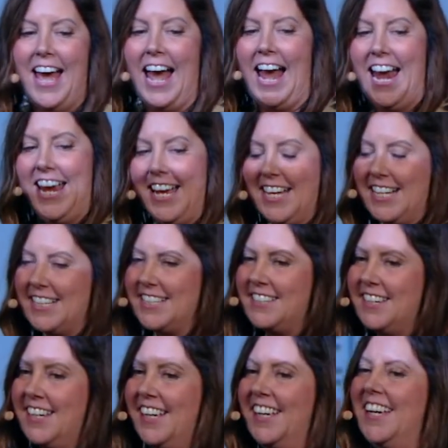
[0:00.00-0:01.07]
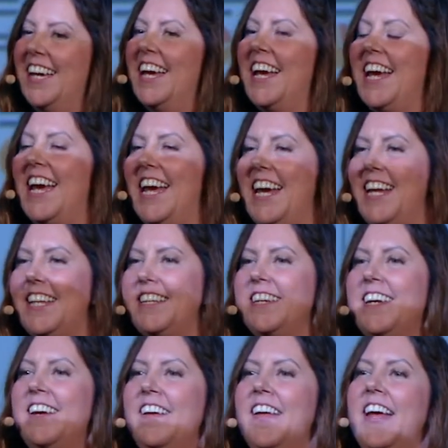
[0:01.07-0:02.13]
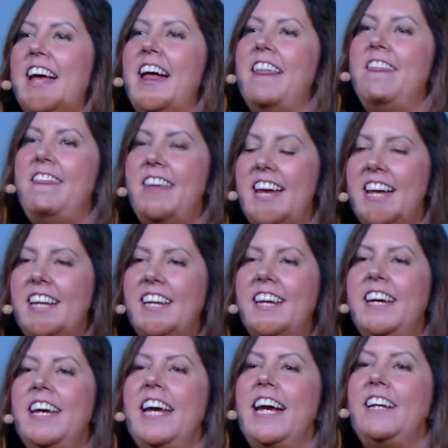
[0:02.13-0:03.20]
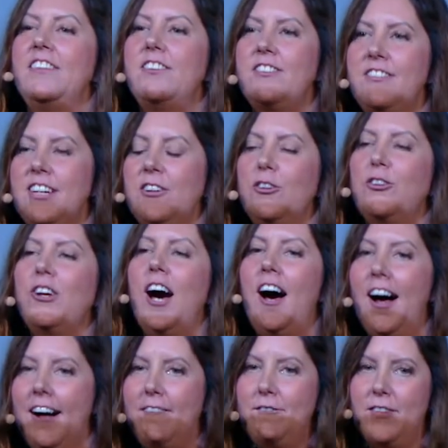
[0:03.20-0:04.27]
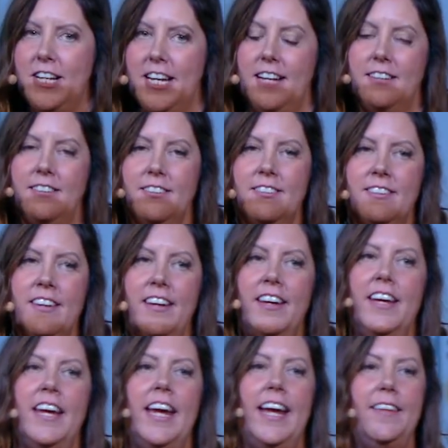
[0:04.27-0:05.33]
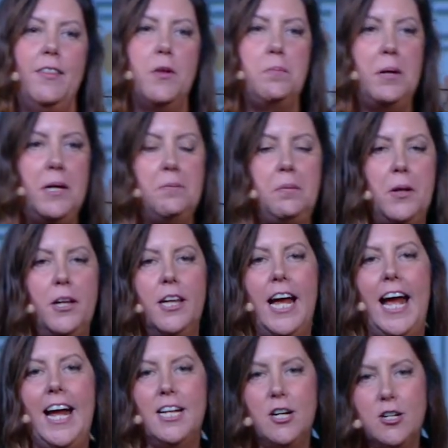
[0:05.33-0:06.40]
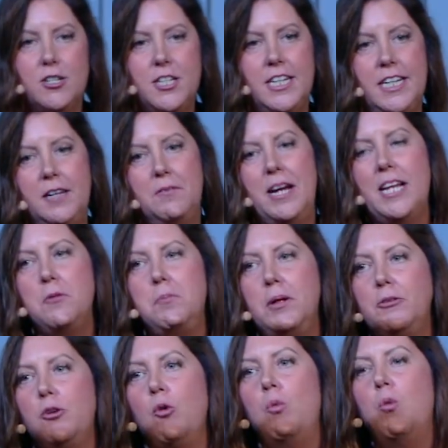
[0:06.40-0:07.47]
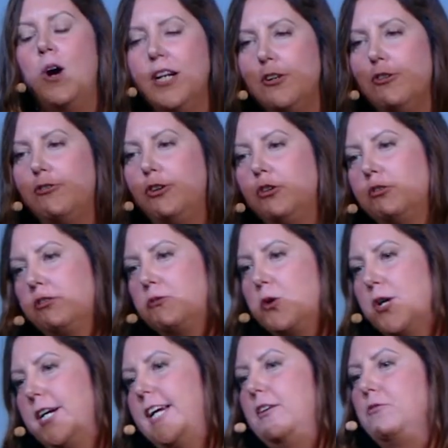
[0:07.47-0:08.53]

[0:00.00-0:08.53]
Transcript: And it then instills confidence in the people and our team, and it builds a wonderful working